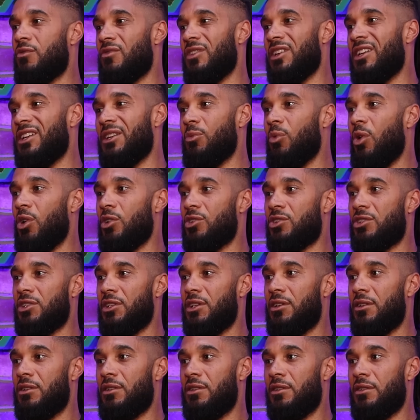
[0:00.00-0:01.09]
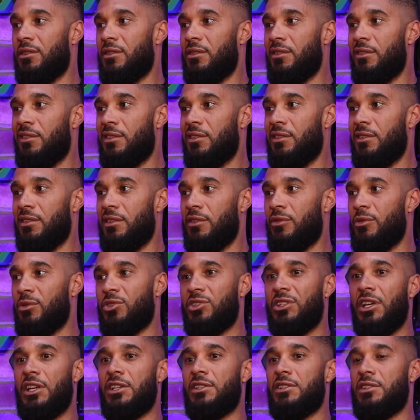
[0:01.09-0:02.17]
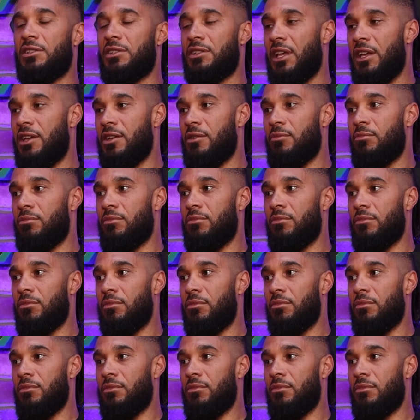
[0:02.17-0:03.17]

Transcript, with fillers: but you wouldn't really watch it if it was Jason Statham.